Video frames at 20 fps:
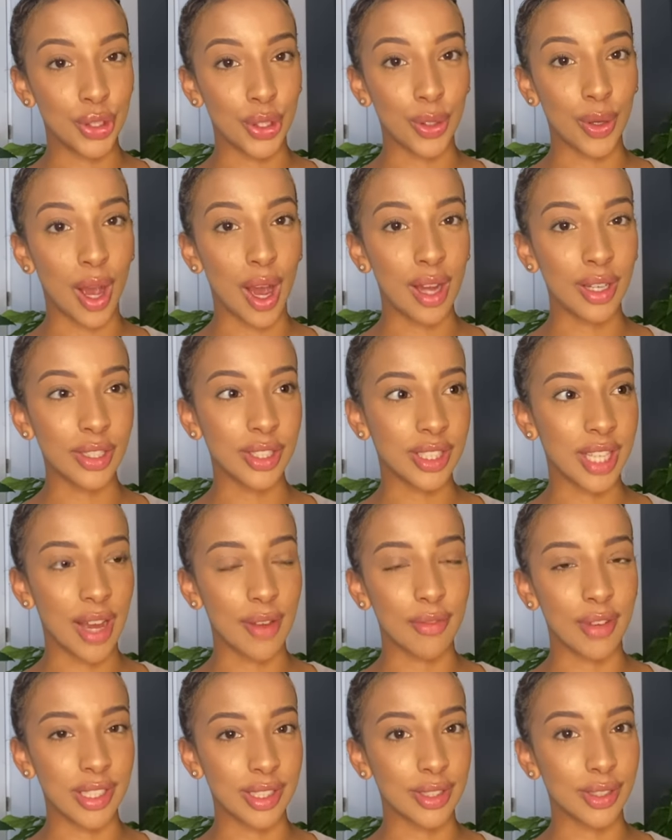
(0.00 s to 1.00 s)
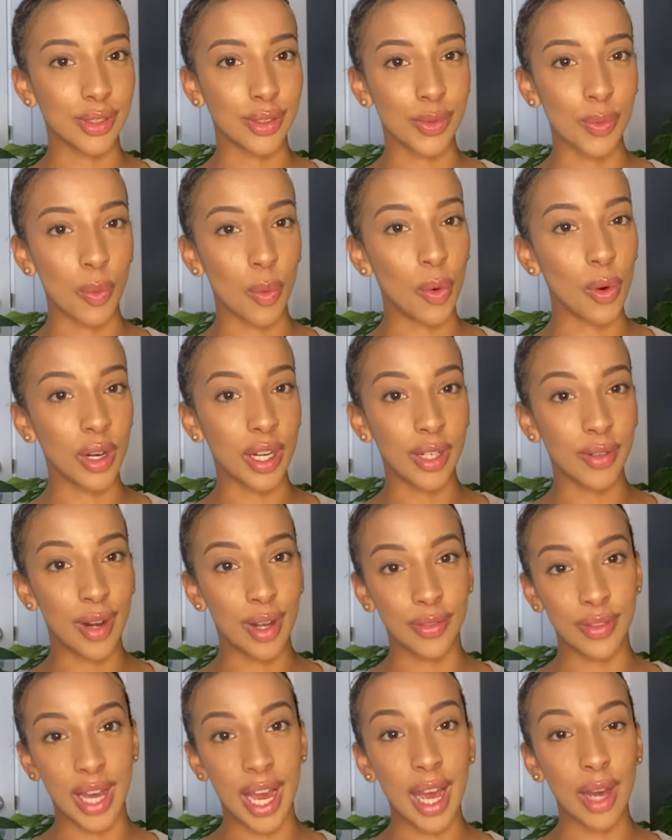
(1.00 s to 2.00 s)
You can't just have residents walking
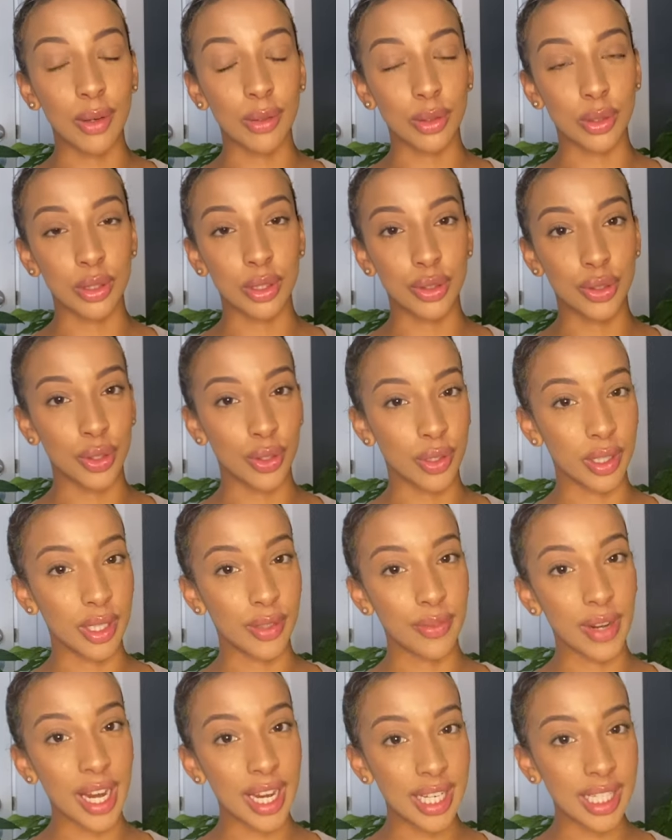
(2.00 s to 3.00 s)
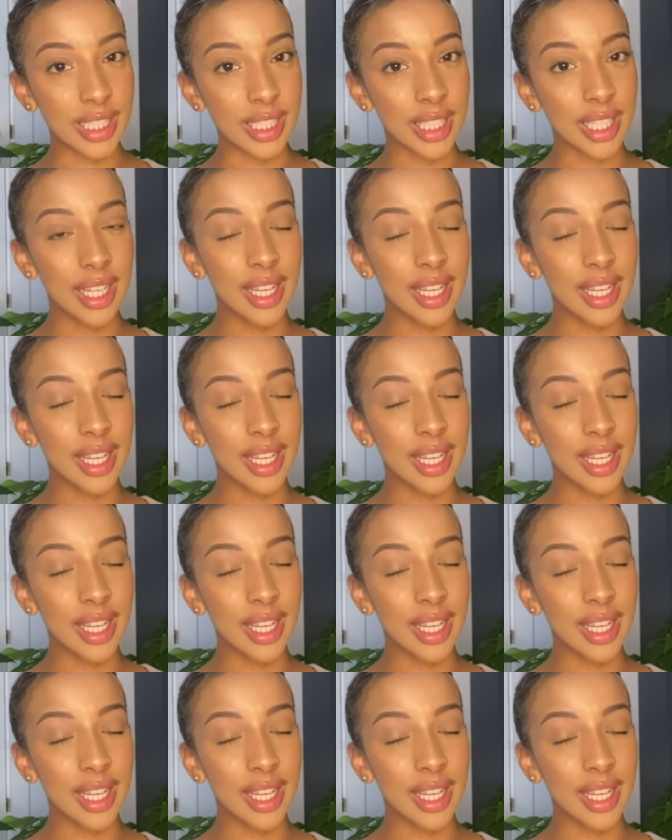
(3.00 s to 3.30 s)
around the house during a raid,